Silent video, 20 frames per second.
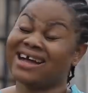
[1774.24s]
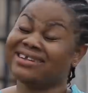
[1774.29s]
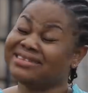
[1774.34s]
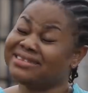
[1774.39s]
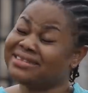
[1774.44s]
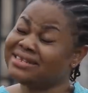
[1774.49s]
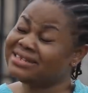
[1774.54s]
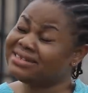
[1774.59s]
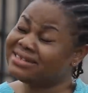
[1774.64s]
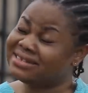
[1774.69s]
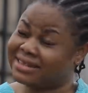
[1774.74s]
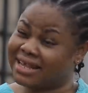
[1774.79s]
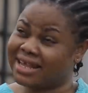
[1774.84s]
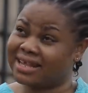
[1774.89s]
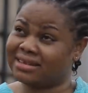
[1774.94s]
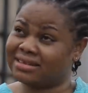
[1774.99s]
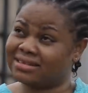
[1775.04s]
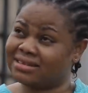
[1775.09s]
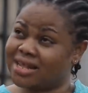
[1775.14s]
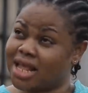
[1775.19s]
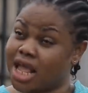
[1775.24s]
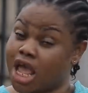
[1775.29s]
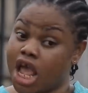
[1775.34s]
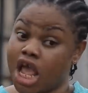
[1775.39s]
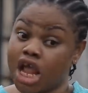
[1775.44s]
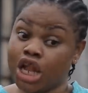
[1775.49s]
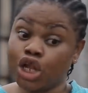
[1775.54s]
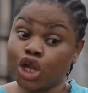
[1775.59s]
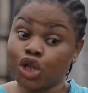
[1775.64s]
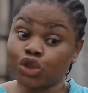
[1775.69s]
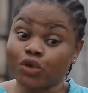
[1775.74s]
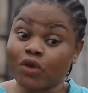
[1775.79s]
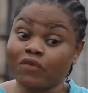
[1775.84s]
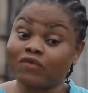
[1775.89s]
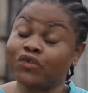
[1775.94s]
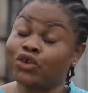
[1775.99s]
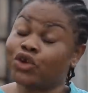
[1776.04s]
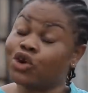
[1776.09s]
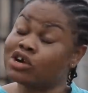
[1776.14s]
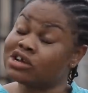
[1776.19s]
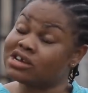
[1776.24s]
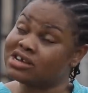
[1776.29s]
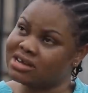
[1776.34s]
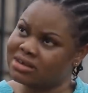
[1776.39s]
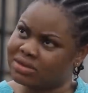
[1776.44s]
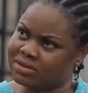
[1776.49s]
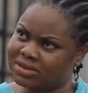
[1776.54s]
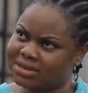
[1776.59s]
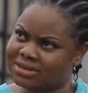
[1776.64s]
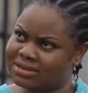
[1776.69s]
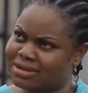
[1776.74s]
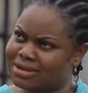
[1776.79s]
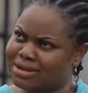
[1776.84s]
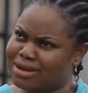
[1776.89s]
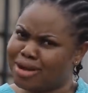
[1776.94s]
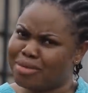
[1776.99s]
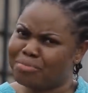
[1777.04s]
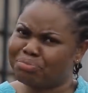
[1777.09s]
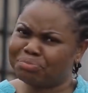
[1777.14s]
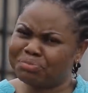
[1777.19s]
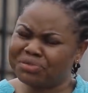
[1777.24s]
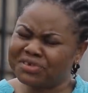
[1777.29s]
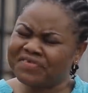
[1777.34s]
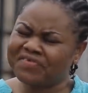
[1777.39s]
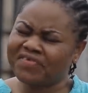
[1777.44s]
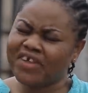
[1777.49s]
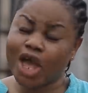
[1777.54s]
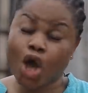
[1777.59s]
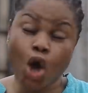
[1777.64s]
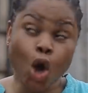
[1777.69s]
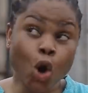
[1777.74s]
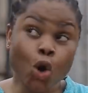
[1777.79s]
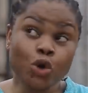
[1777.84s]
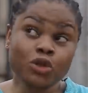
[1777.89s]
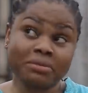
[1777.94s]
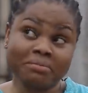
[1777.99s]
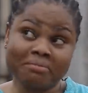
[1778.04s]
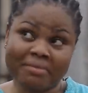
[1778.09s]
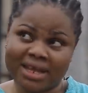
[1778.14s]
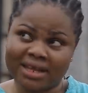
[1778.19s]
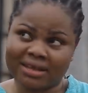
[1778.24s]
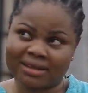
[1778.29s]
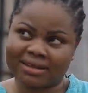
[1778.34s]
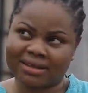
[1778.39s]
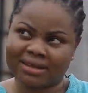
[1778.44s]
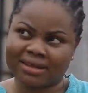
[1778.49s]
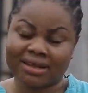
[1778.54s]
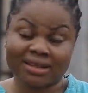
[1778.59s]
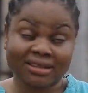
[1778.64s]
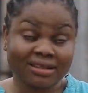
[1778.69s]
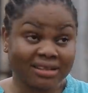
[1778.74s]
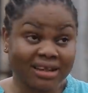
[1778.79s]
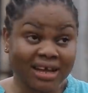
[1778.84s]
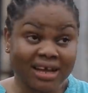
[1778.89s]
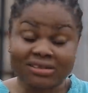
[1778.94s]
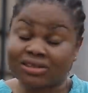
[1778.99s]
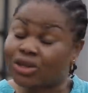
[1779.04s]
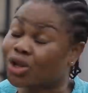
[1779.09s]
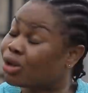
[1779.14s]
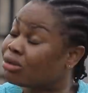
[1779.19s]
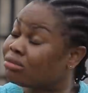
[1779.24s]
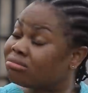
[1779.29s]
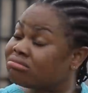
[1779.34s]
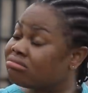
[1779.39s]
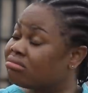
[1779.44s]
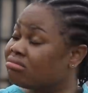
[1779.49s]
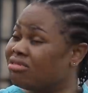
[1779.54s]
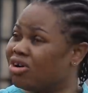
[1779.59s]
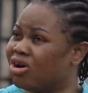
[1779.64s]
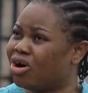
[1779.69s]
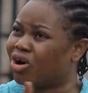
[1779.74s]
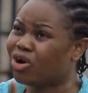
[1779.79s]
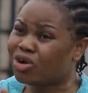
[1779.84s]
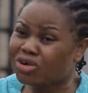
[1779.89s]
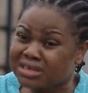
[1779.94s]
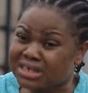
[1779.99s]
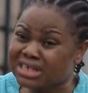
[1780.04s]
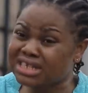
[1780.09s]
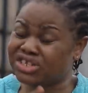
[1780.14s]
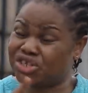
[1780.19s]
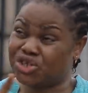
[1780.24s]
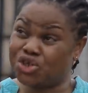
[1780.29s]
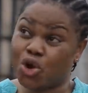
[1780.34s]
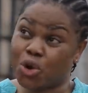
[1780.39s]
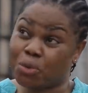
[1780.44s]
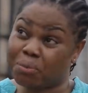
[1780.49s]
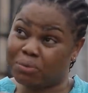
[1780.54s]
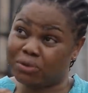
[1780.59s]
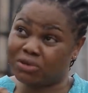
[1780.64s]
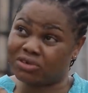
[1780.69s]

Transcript: And these days, a lot of young girls prefer old men than all these young